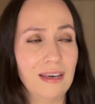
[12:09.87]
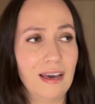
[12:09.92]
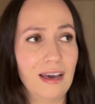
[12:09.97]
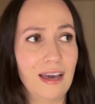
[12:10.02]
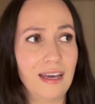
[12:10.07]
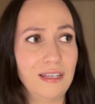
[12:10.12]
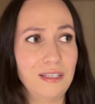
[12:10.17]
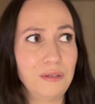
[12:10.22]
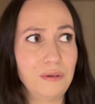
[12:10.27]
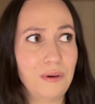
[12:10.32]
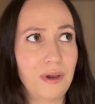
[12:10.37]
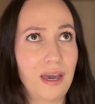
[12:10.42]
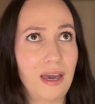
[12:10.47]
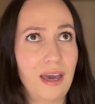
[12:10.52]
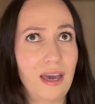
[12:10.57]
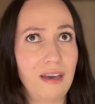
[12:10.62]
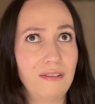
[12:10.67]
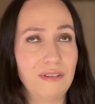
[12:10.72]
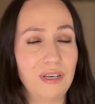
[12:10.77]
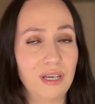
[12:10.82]
I do
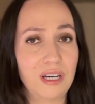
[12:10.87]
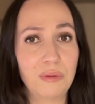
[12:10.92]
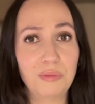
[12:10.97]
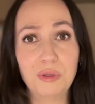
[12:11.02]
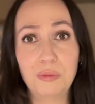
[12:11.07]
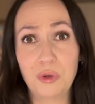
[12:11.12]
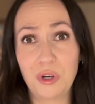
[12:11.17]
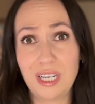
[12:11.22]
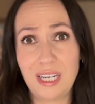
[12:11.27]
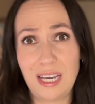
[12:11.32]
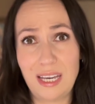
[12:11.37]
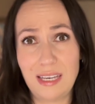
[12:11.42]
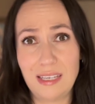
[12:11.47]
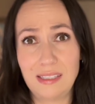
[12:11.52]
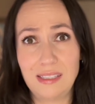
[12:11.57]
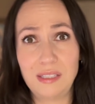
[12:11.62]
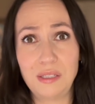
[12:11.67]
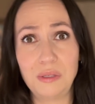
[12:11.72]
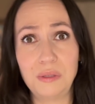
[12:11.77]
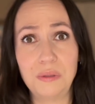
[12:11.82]
have a couple more
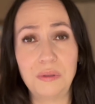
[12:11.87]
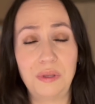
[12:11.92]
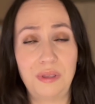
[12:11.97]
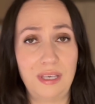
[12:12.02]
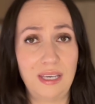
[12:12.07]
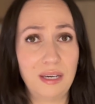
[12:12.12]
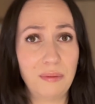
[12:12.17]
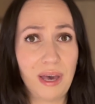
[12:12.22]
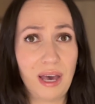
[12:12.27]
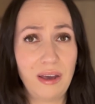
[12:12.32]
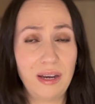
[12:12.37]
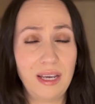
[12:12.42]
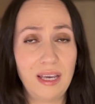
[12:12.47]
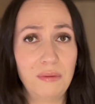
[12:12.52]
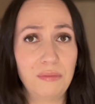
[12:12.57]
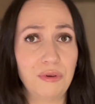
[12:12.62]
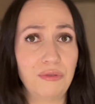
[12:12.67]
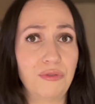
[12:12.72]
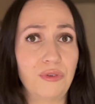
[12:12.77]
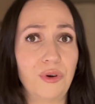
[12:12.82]
days to think about
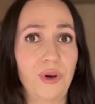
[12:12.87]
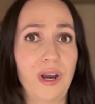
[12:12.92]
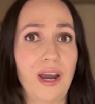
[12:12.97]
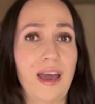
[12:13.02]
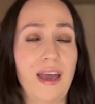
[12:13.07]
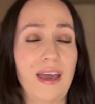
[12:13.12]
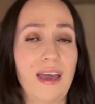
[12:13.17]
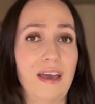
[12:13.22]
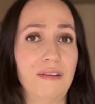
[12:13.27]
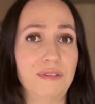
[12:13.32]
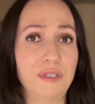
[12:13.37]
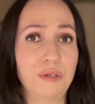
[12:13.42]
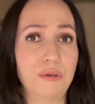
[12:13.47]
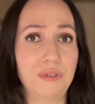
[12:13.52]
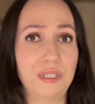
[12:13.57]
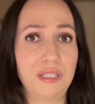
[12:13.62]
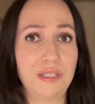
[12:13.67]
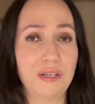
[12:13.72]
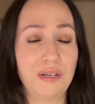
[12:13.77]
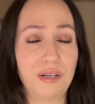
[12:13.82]
it before I have to
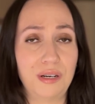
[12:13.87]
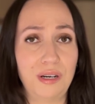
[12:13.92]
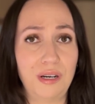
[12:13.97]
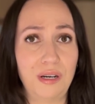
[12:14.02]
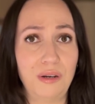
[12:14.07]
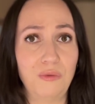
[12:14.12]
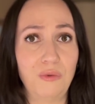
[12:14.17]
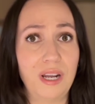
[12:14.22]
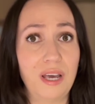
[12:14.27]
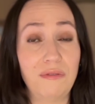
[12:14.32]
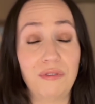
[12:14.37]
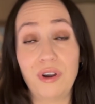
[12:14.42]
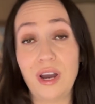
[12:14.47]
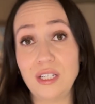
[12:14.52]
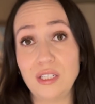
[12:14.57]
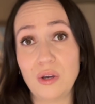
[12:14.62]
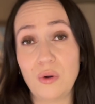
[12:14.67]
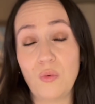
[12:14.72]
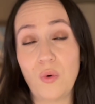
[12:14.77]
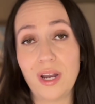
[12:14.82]
return whatever I
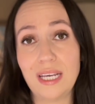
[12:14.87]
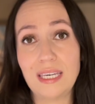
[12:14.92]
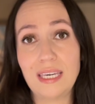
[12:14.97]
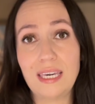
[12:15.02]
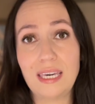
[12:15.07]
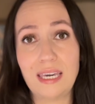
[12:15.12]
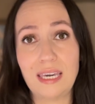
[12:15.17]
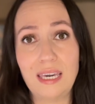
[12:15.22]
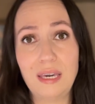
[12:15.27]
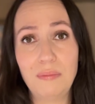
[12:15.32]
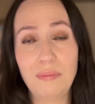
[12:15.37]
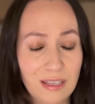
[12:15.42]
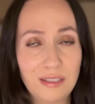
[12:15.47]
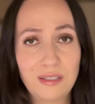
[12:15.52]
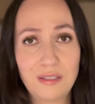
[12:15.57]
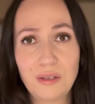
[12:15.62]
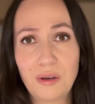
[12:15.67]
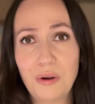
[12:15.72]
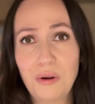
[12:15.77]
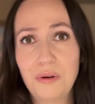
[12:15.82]
don't want to keep.
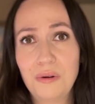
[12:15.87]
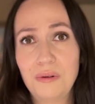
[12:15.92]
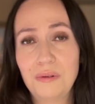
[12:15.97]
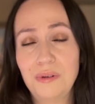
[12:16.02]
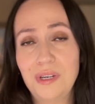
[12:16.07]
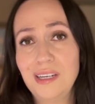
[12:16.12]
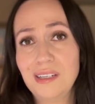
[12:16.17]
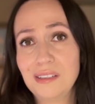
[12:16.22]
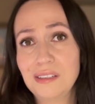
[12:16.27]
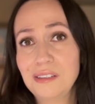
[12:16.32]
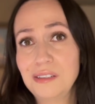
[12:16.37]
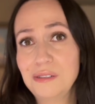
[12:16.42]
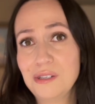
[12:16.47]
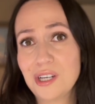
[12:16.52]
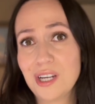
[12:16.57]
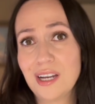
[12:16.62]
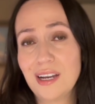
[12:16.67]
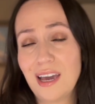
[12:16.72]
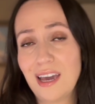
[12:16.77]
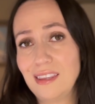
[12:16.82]
So in
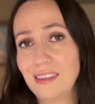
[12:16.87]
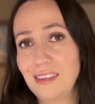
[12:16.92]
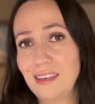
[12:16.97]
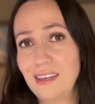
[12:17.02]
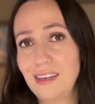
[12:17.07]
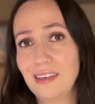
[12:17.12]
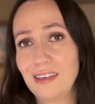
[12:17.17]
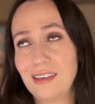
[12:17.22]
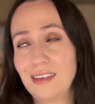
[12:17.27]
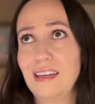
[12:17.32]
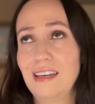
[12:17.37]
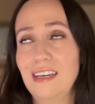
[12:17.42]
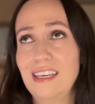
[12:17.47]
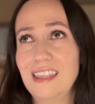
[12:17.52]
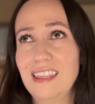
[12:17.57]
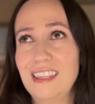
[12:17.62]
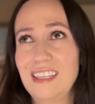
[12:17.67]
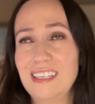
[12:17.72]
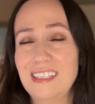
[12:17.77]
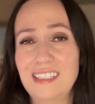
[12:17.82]
conclusion, I think
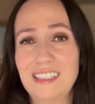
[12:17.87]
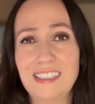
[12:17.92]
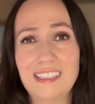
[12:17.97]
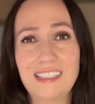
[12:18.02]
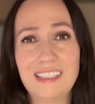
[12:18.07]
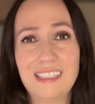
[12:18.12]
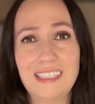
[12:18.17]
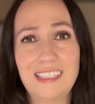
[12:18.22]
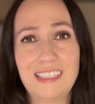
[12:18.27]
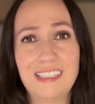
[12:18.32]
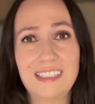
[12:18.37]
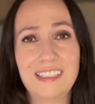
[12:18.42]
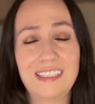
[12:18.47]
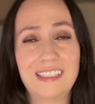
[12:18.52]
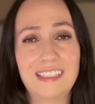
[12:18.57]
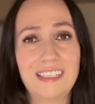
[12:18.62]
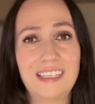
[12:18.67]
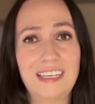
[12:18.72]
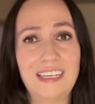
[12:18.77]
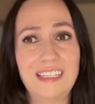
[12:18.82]
in this
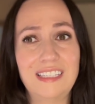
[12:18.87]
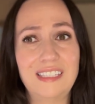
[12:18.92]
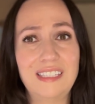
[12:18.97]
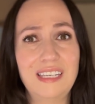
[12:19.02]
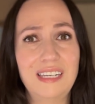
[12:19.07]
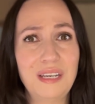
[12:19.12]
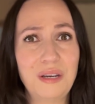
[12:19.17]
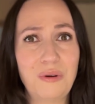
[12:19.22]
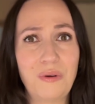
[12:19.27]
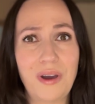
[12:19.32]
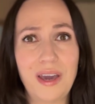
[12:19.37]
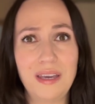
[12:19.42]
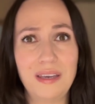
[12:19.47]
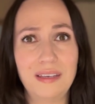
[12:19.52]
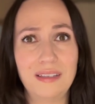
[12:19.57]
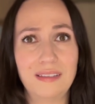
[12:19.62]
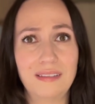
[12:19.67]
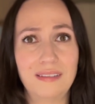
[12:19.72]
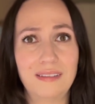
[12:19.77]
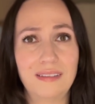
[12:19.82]
instance, it didn't quite
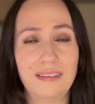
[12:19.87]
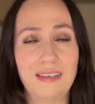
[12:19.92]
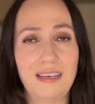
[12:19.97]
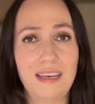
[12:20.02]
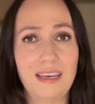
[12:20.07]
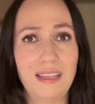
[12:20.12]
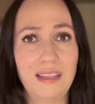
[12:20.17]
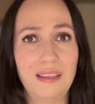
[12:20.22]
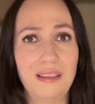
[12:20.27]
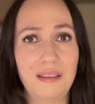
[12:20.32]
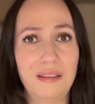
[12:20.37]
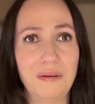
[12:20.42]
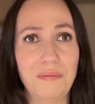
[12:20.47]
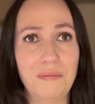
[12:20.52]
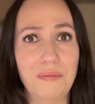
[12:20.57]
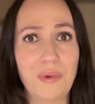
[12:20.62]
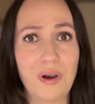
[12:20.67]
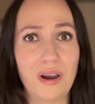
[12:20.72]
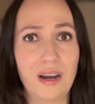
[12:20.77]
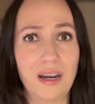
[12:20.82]
hit the
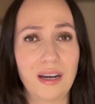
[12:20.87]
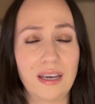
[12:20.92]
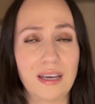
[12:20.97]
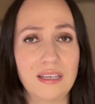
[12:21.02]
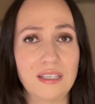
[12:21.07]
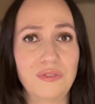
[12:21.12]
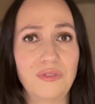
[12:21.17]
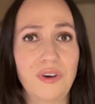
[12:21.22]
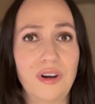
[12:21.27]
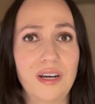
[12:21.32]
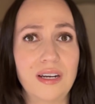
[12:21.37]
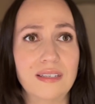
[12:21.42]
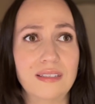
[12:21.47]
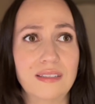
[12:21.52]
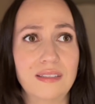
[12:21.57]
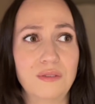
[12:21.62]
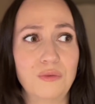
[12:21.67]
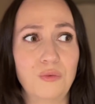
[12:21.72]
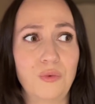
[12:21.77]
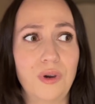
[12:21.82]
mark as far
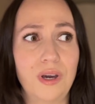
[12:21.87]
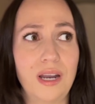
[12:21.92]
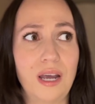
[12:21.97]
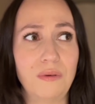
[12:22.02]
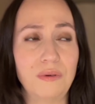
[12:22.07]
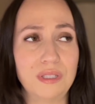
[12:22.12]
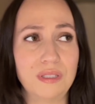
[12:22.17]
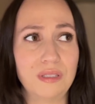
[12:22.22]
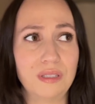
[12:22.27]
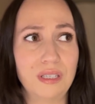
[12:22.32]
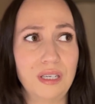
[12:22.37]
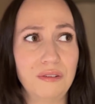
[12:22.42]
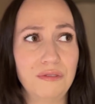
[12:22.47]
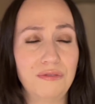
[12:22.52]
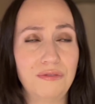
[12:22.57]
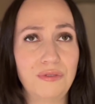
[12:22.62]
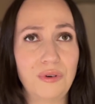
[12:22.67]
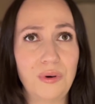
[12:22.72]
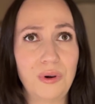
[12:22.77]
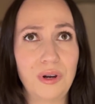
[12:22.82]
as what I was looking
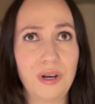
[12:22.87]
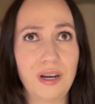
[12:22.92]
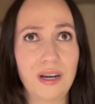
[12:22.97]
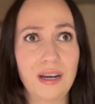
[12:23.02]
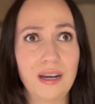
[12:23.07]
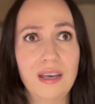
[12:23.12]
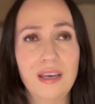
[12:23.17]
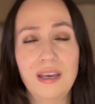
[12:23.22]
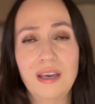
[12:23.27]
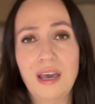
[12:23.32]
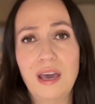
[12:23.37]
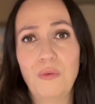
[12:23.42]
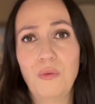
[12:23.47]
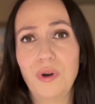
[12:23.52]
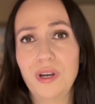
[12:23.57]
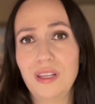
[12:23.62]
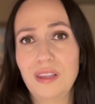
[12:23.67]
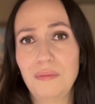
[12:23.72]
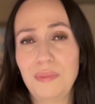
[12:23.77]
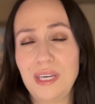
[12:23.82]
for.
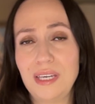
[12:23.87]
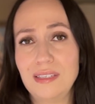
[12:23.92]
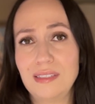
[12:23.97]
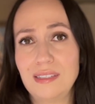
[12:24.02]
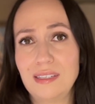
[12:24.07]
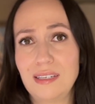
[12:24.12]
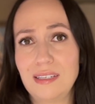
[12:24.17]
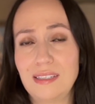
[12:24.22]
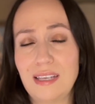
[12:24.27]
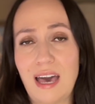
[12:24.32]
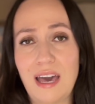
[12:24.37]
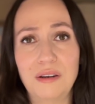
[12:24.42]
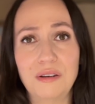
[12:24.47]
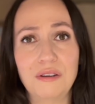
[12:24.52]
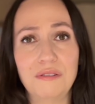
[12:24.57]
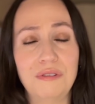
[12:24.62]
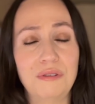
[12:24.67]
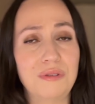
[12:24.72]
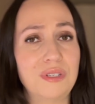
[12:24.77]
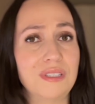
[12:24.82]
One of the pieces, I don't know
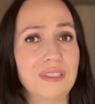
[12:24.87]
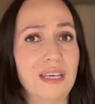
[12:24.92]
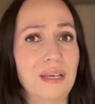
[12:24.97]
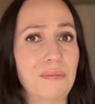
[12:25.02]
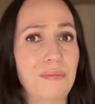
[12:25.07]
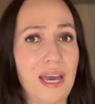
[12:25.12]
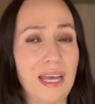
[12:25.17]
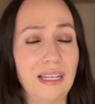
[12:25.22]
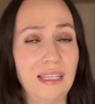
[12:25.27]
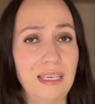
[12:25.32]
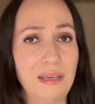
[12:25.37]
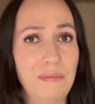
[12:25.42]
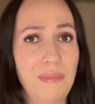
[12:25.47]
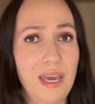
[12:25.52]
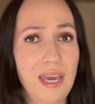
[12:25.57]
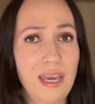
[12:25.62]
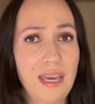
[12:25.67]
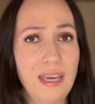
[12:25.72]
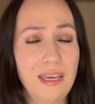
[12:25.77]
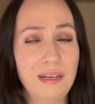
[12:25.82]
if it was just like badly
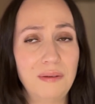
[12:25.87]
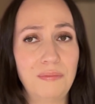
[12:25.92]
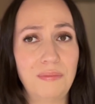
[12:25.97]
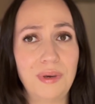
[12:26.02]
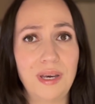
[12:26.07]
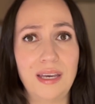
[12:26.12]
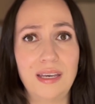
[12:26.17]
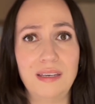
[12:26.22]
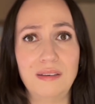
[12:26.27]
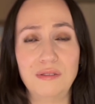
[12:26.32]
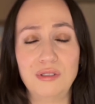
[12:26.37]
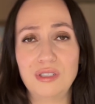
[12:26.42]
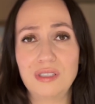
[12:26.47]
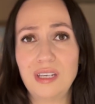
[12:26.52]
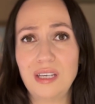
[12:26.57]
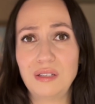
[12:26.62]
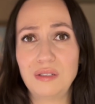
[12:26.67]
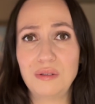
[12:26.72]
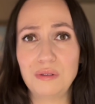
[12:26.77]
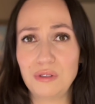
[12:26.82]
made, but it was just
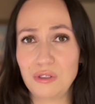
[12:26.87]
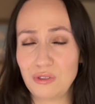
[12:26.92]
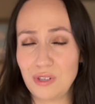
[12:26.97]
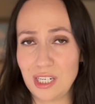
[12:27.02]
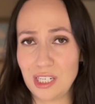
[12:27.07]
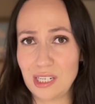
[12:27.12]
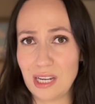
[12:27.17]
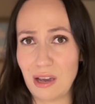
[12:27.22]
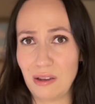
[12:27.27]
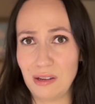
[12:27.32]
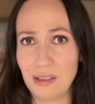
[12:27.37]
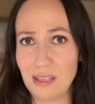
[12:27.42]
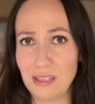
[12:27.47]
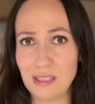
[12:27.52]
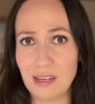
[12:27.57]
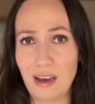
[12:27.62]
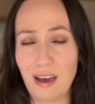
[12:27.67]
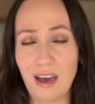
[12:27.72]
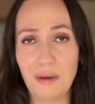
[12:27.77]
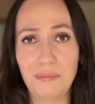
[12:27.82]
like too stretched out at the
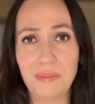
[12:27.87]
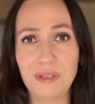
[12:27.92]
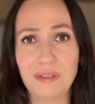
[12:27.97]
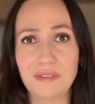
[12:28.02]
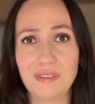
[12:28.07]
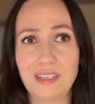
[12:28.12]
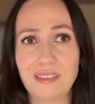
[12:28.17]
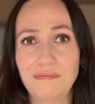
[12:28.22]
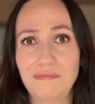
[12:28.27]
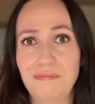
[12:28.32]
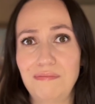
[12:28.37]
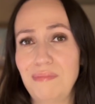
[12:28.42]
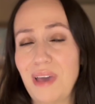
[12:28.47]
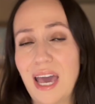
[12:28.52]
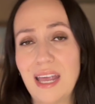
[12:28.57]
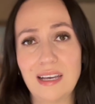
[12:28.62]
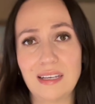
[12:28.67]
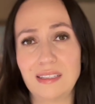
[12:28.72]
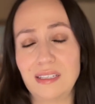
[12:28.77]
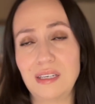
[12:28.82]
top. It was
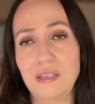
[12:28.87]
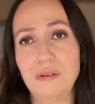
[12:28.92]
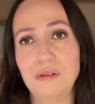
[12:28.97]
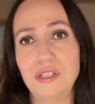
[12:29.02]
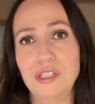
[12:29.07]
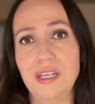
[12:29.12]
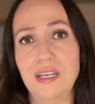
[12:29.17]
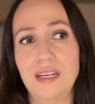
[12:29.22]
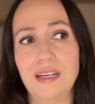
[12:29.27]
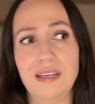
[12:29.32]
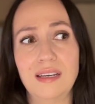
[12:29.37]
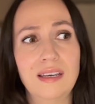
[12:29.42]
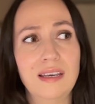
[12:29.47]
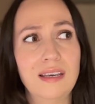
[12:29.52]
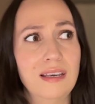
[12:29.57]
bad execution.